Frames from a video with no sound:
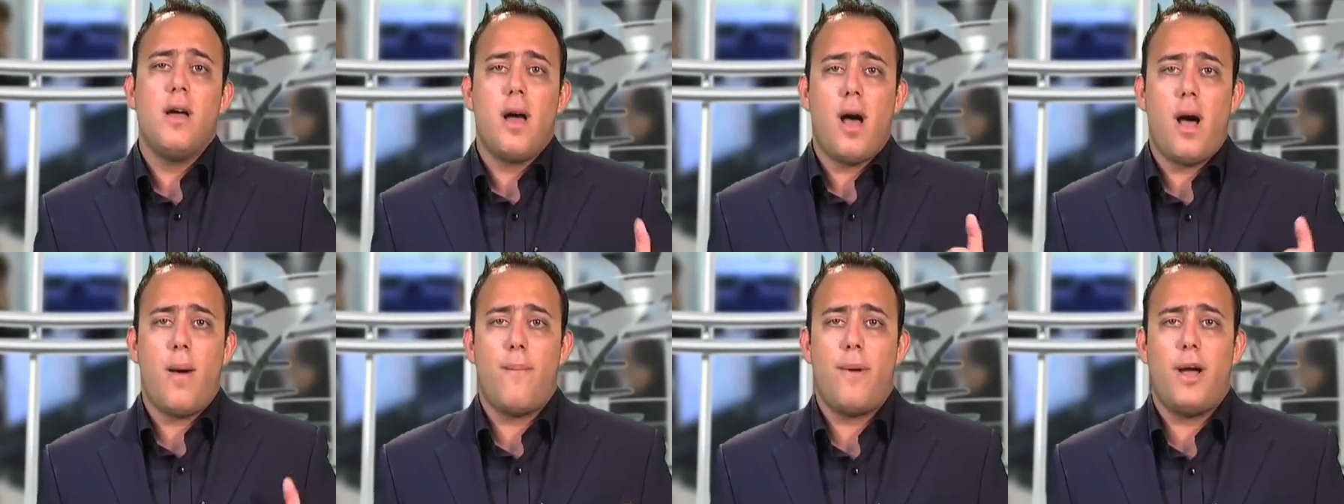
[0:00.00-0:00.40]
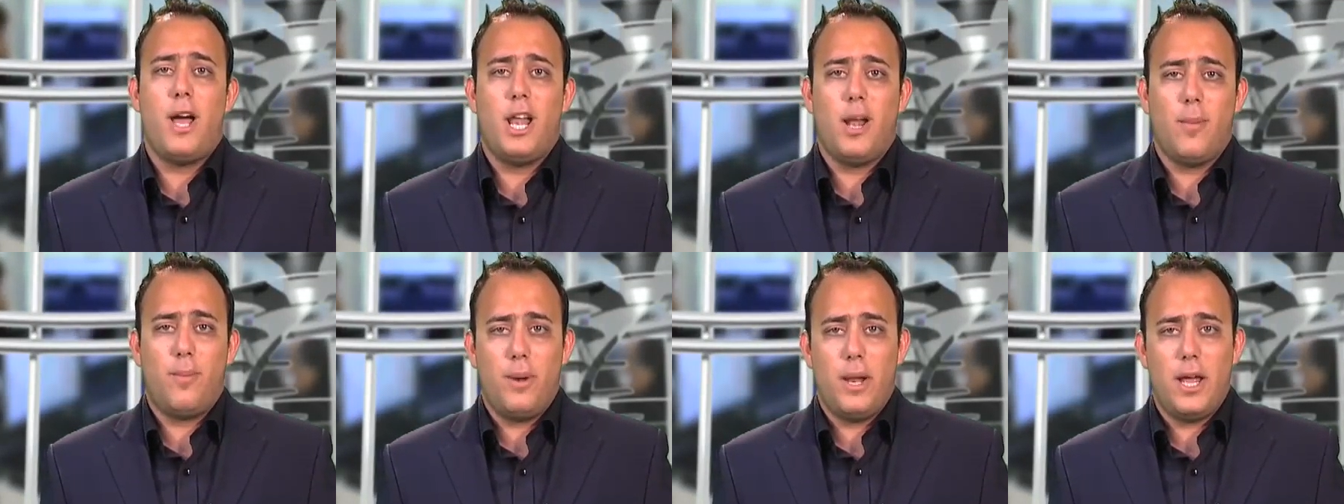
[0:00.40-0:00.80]
a
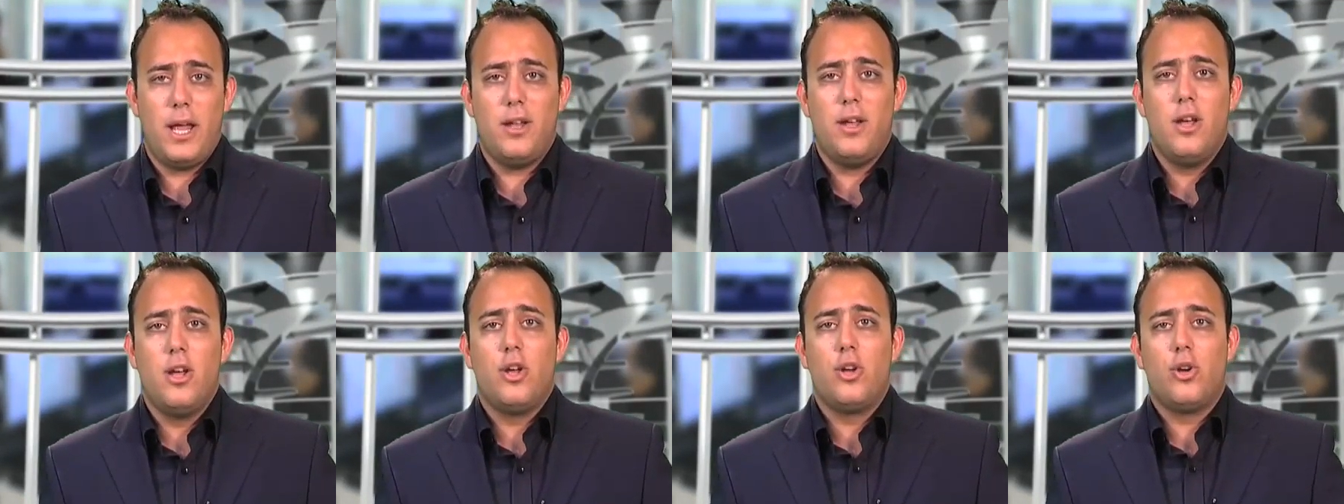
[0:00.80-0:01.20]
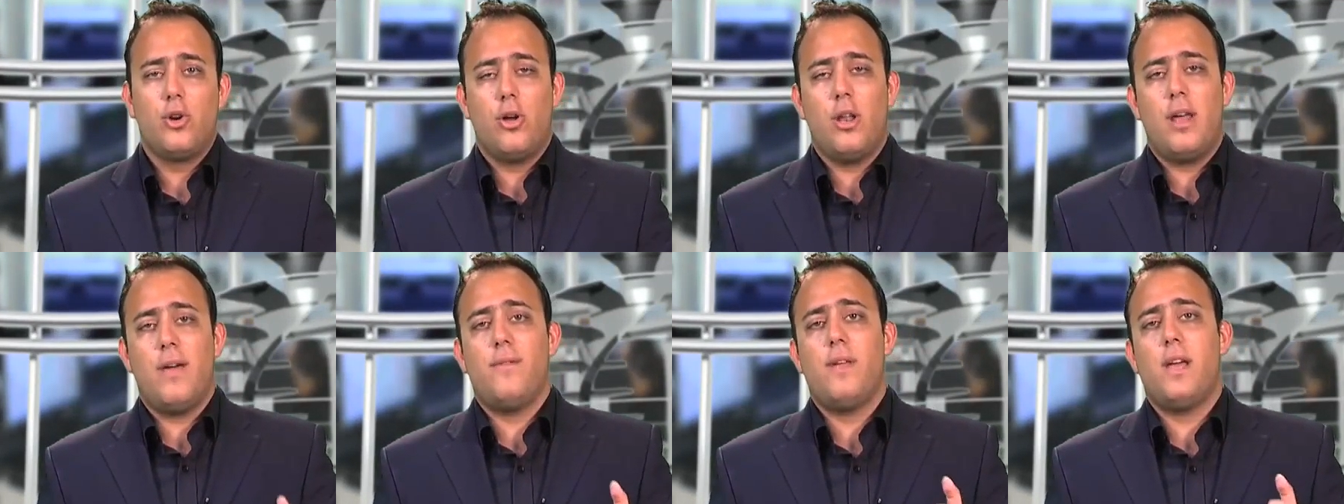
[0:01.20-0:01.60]
bailout plan
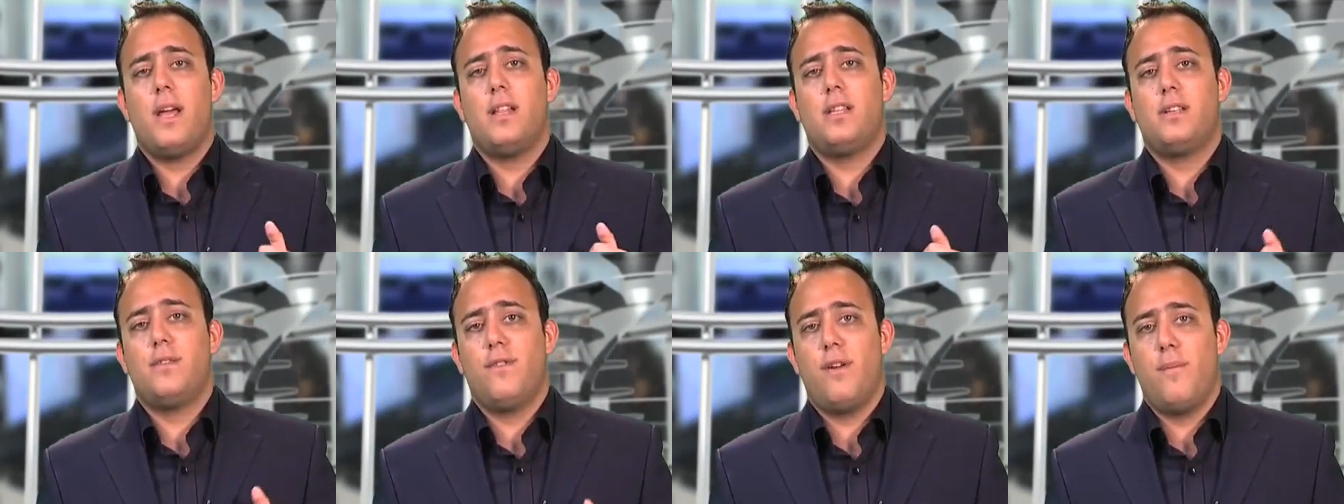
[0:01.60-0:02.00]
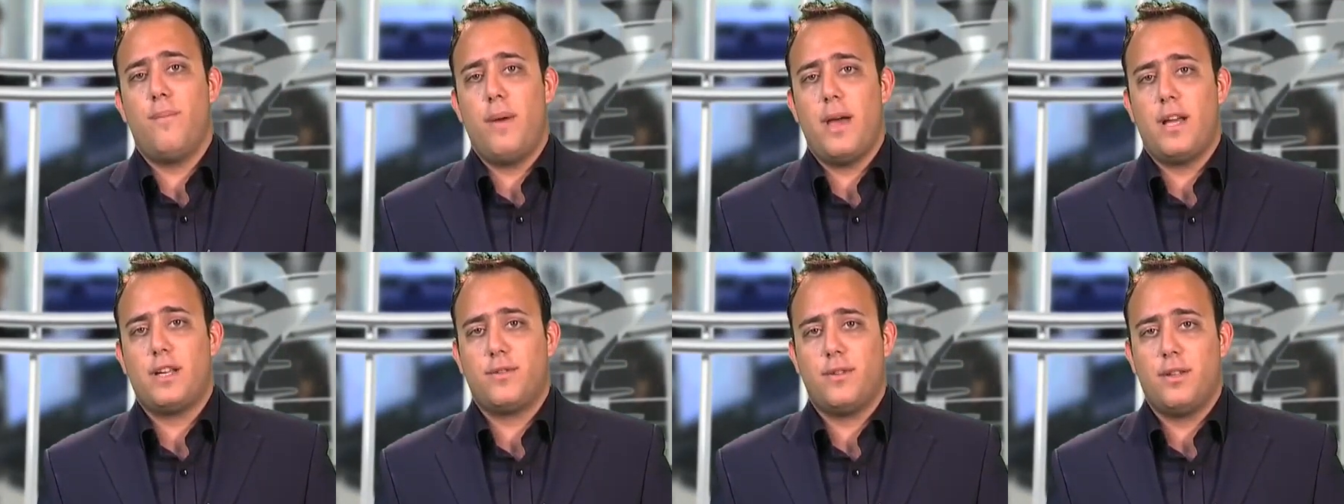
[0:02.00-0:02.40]
could have negative
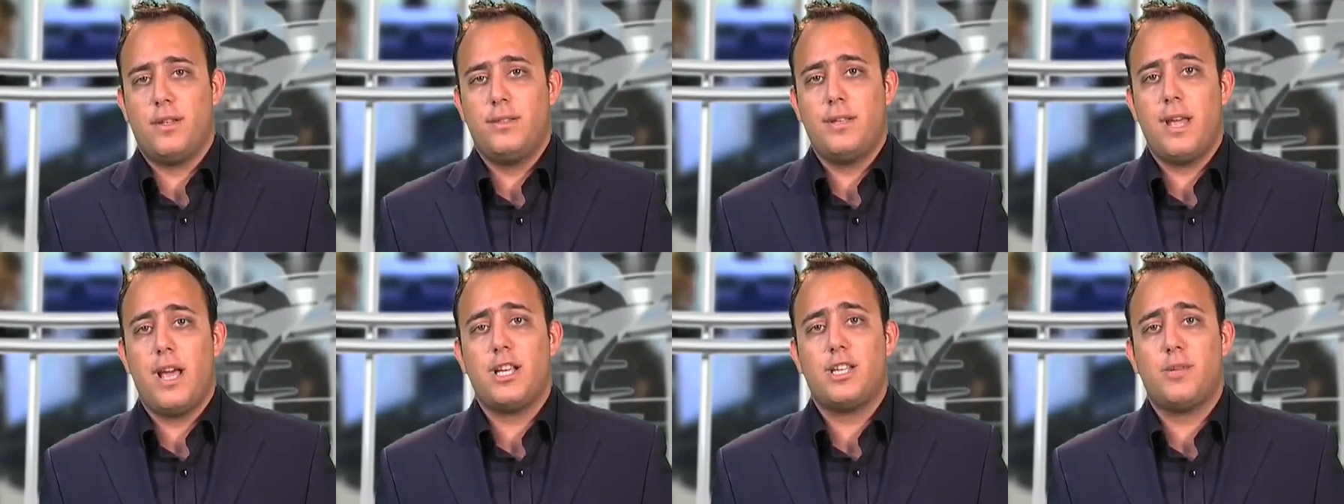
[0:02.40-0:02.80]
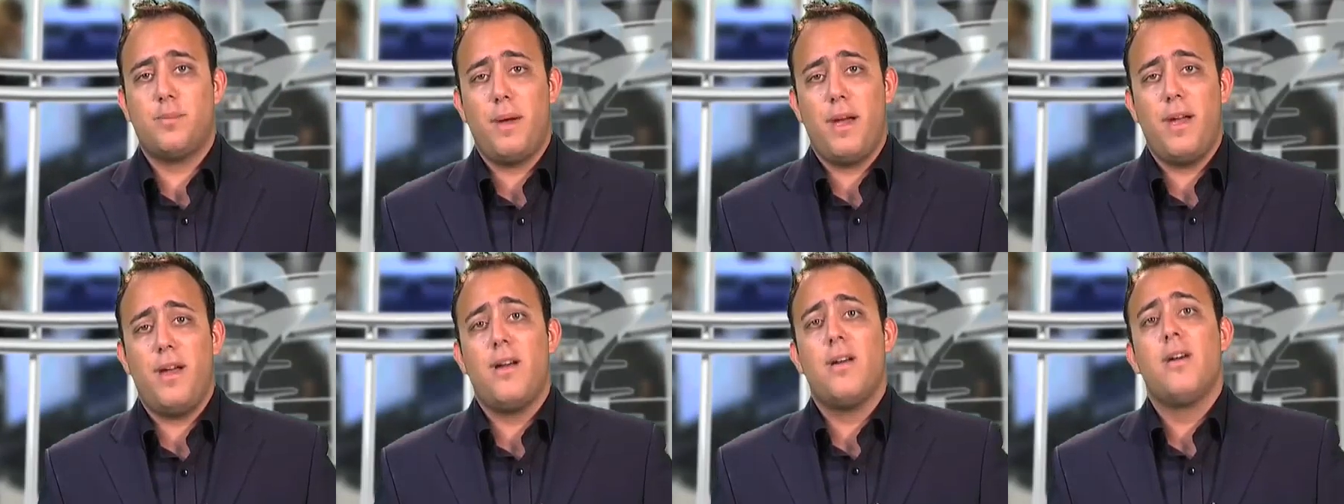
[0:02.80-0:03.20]
impacts for the
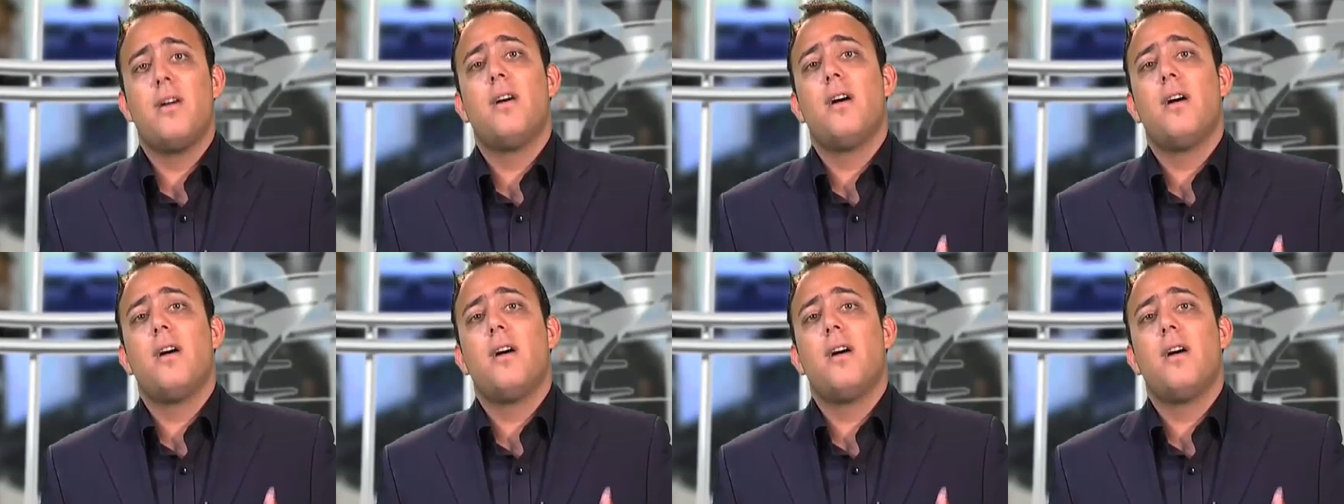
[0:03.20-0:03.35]
taxpayer.